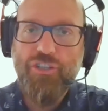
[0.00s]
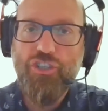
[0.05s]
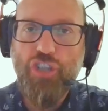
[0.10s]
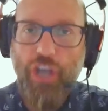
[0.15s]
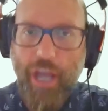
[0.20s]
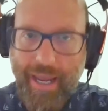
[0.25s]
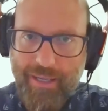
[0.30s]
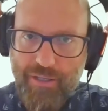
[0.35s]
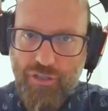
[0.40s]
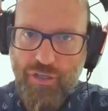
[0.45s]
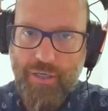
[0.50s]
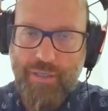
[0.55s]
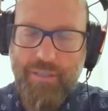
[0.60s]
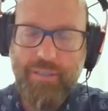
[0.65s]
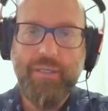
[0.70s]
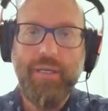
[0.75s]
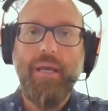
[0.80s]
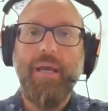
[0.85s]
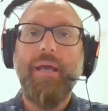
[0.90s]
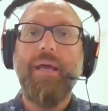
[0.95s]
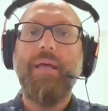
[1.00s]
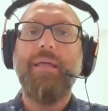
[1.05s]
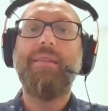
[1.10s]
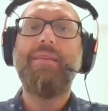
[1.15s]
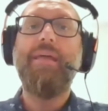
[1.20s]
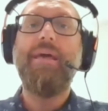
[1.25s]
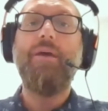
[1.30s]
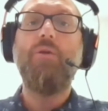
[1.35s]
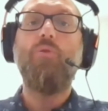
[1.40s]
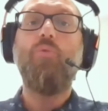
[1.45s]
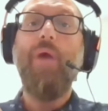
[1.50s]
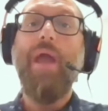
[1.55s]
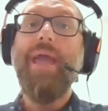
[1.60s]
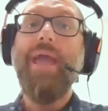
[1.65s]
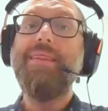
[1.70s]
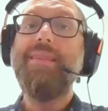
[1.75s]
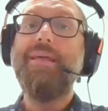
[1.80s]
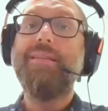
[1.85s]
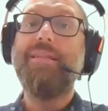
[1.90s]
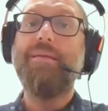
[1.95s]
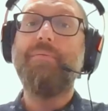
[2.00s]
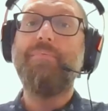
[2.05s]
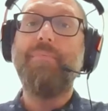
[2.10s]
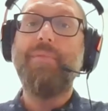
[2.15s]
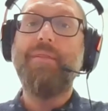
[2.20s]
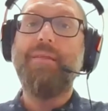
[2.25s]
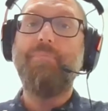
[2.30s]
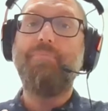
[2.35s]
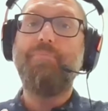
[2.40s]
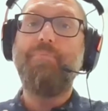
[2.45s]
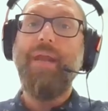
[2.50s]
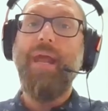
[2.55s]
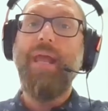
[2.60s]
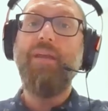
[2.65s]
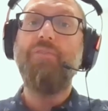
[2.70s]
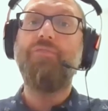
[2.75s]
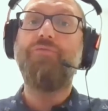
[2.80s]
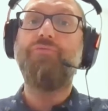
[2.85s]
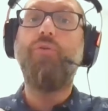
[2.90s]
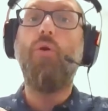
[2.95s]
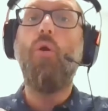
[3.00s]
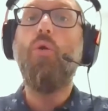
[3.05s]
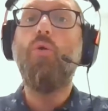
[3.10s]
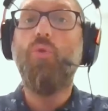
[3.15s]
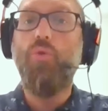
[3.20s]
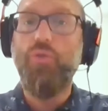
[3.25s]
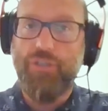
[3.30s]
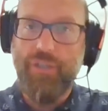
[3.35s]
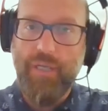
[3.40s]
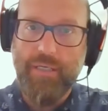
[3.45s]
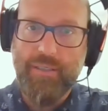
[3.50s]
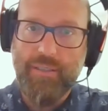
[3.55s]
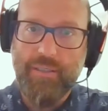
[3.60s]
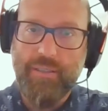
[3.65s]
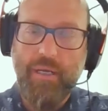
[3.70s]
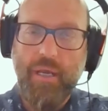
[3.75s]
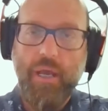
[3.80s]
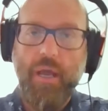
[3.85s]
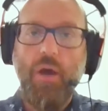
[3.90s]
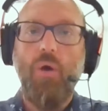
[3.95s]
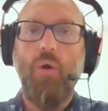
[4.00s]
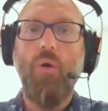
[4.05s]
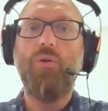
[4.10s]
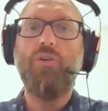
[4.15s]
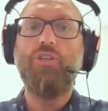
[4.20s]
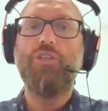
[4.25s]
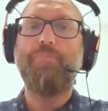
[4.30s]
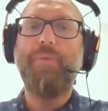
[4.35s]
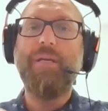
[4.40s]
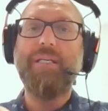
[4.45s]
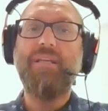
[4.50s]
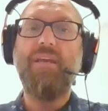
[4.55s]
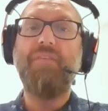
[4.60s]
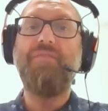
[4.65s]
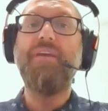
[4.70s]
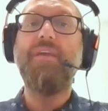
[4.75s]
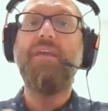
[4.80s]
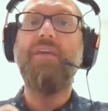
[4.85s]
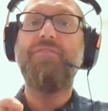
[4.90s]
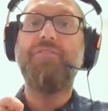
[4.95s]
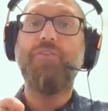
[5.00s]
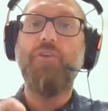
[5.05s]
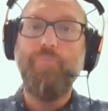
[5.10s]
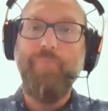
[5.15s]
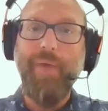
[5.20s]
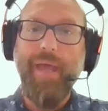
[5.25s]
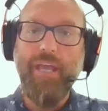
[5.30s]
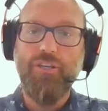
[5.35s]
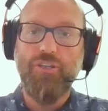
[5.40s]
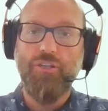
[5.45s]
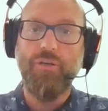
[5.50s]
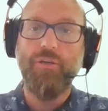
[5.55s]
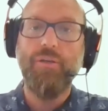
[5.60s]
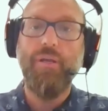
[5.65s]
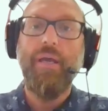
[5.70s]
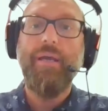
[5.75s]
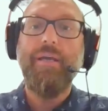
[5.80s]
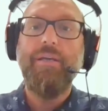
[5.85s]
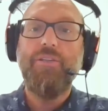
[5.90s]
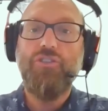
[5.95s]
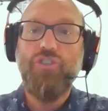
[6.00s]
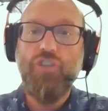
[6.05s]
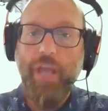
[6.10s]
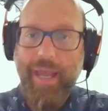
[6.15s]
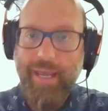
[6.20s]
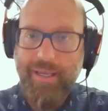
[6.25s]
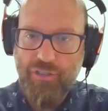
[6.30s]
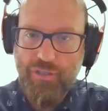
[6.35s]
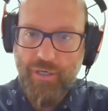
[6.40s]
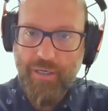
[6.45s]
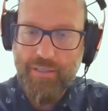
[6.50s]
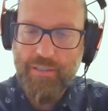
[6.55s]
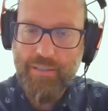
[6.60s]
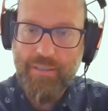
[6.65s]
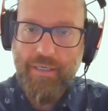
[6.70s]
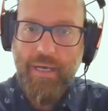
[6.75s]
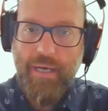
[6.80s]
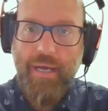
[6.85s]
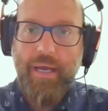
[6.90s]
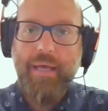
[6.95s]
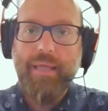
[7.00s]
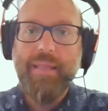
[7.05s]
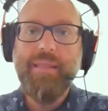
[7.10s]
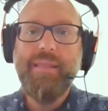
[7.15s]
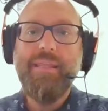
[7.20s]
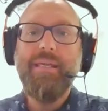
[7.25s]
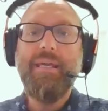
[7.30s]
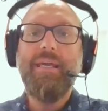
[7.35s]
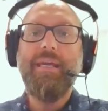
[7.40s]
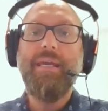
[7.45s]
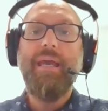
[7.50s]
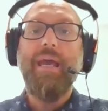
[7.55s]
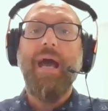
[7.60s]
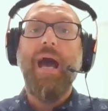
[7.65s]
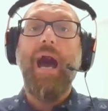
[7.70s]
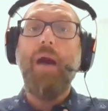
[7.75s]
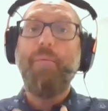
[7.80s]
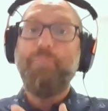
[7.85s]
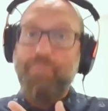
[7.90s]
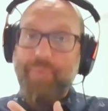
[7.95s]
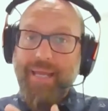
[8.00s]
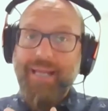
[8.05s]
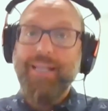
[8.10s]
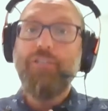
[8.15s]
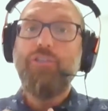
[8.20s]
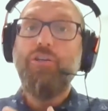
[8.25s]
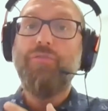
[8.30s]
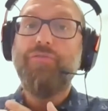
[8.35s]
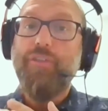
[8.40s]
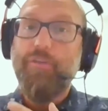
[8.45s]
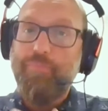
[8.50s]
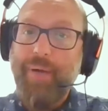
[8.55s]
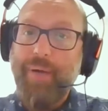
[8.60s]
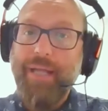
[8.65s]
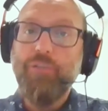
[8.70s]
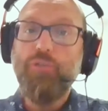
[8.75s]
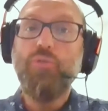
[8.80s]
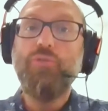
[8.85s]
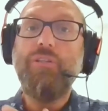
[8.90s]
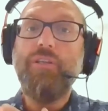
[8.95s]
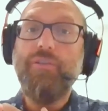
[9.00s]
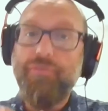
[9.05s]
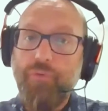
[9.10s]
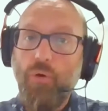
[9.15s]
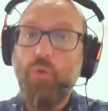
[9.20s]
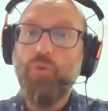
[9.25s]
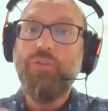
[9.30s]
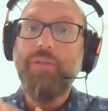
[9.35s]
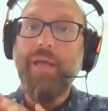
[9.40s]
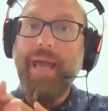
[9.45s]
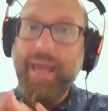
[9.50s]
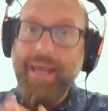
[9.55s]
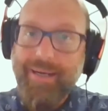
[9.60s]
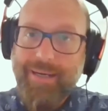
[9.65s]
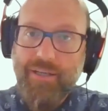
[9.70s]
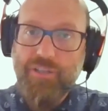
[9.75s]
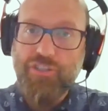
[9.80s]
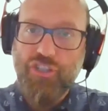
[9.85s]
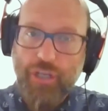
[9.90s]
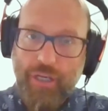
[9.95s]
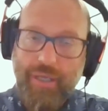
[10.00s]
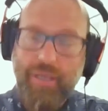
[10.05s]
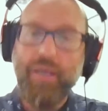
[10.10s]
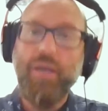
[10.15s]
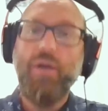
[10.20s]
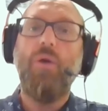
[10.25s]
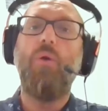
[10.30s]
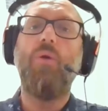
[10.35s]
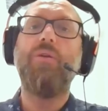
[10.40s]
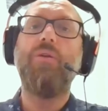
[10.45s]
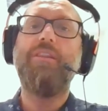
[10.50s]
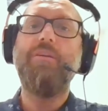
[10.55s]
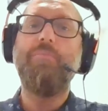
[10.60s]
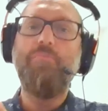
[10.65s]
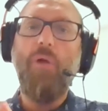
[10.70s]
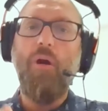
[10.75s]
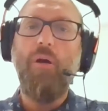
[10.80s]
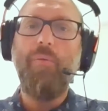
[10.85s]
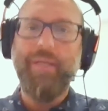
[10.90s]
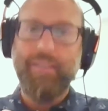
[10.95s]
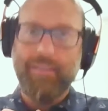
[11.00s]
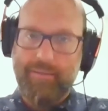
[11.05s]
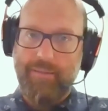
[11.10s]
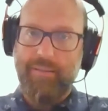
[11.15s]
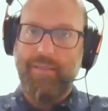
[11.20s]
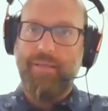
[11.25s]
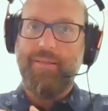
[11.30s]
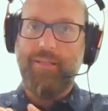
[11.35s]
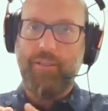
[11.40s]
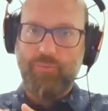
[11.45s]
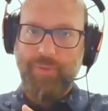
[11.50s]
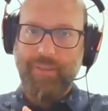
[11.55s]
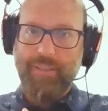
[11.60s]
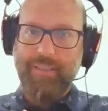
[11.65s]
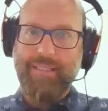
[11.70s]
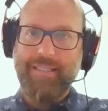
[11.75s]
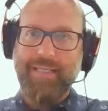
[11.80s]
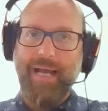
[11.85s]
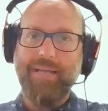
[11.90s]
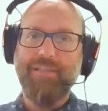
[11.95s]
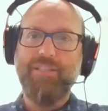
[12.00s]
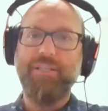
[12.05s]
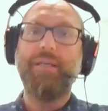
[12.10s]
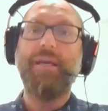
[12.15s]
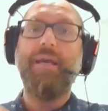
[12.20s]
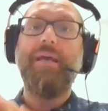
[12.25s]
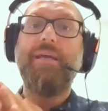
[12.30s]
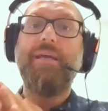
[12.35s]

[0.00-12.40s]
changes. The way that the brain focuses on specific information changes. The ability of the brain to devote energy on the moment that we're discussing